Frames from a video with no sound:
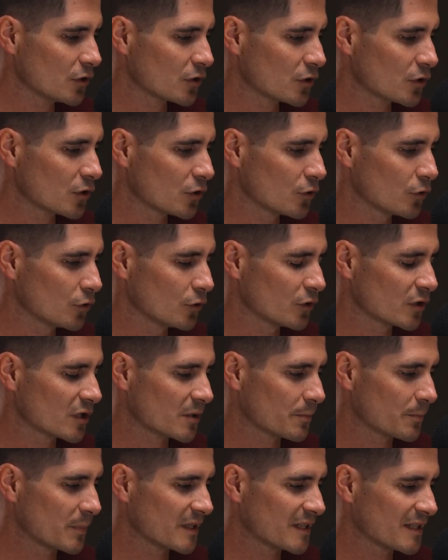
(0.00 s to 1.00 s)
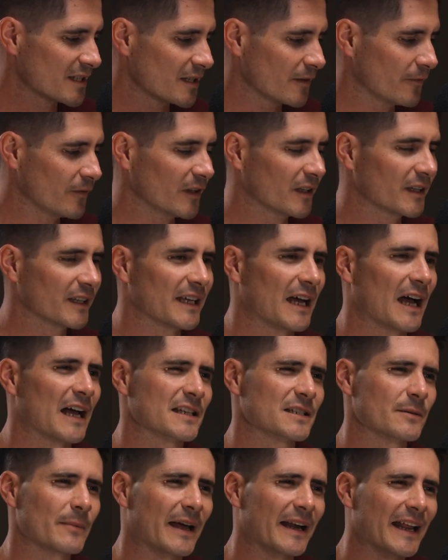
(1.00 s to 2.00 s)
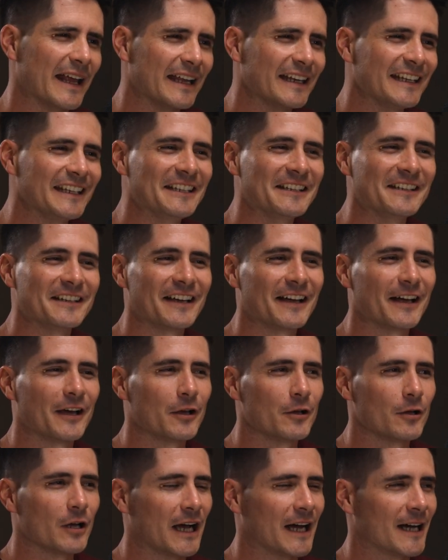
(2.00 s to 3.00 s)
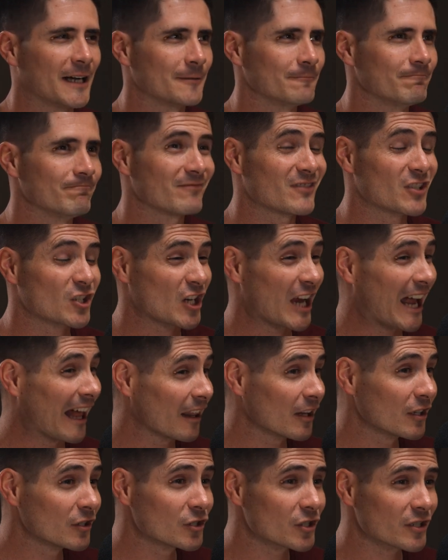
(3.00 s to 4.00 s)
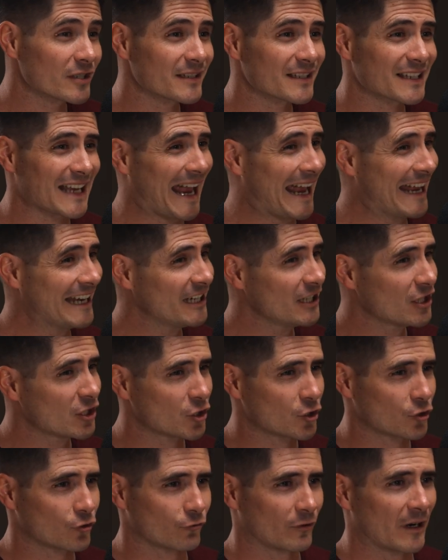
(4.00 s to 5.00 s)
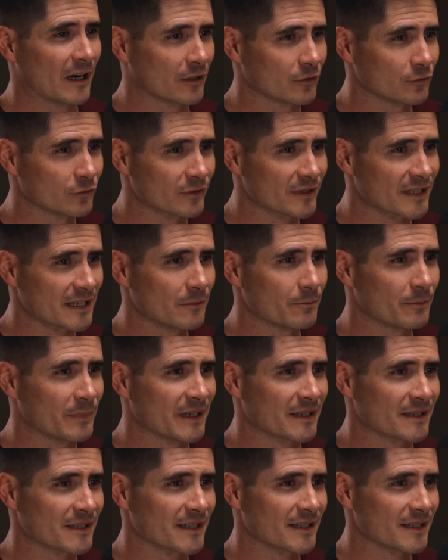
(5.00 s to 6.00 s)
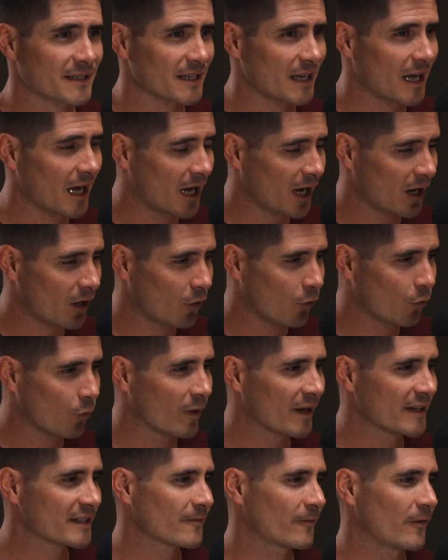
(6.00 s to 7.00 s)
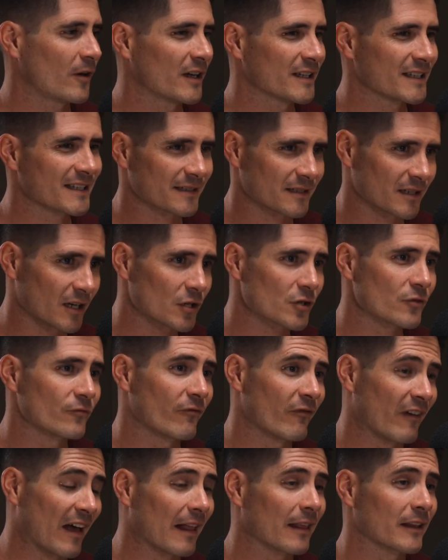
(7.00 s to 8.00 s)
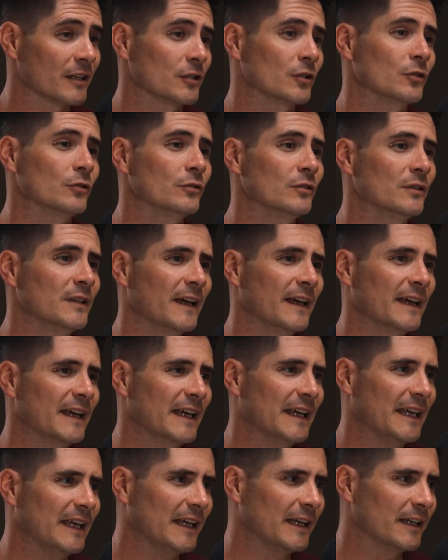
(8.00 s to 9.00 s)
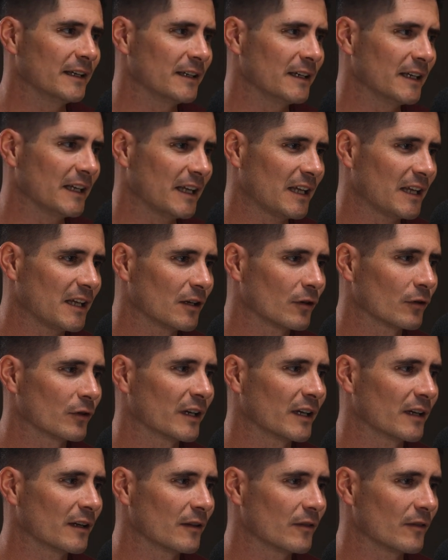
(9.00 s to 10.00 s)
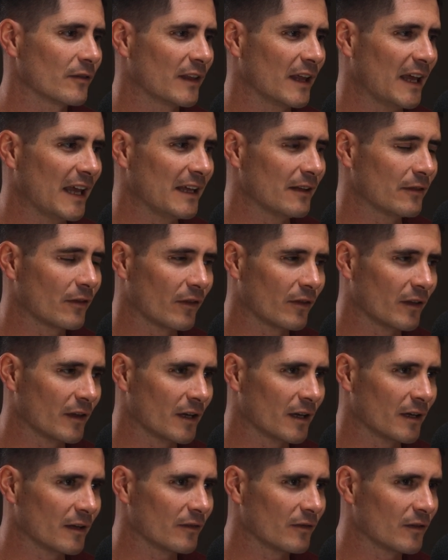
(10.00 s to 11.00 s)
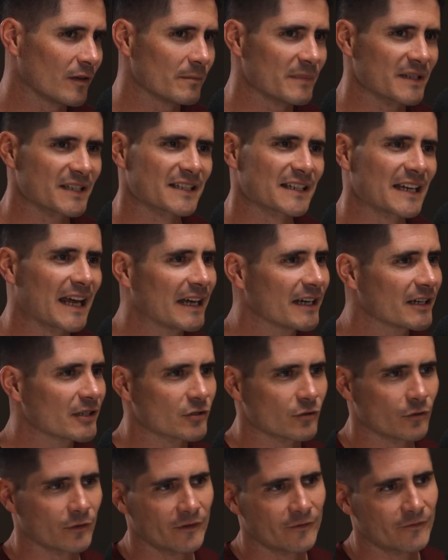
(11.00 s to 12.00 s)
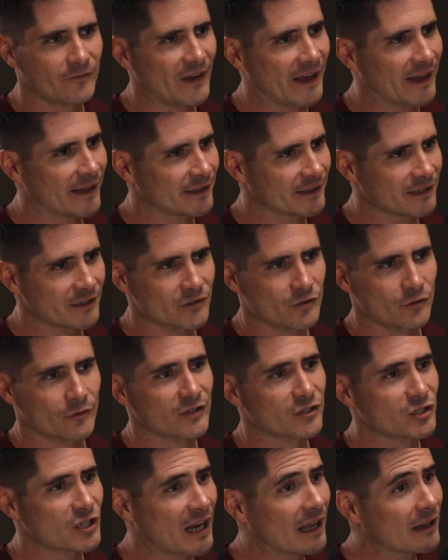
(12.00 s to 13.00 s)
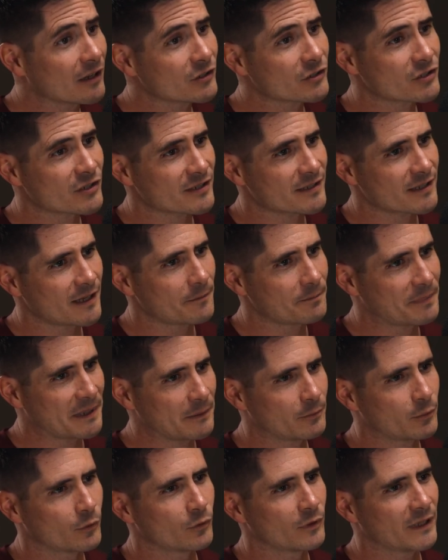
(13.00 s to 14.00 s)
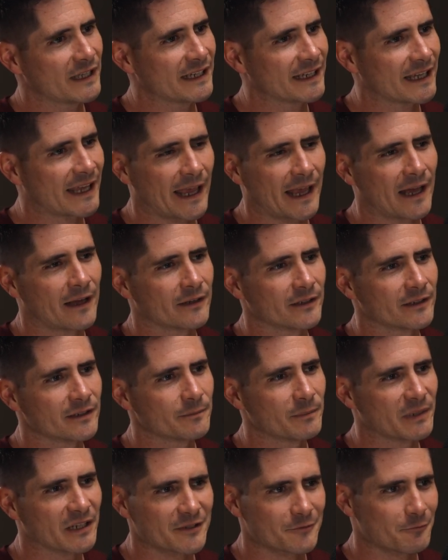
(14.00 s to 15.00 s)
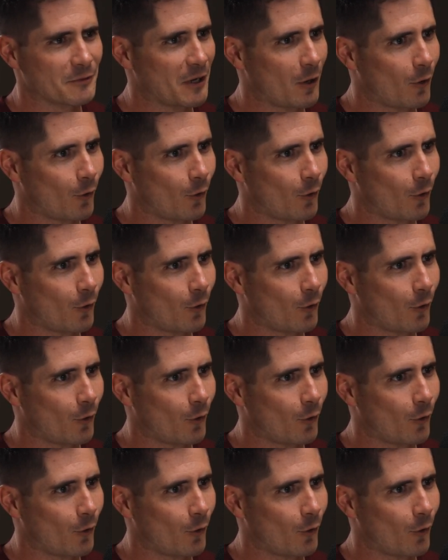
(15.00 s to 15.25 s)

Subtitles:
to specifically ask about any challenges, any struggles in business. I always find such value in hearing either the mistakes or the failures or the challenges that people encountered, because we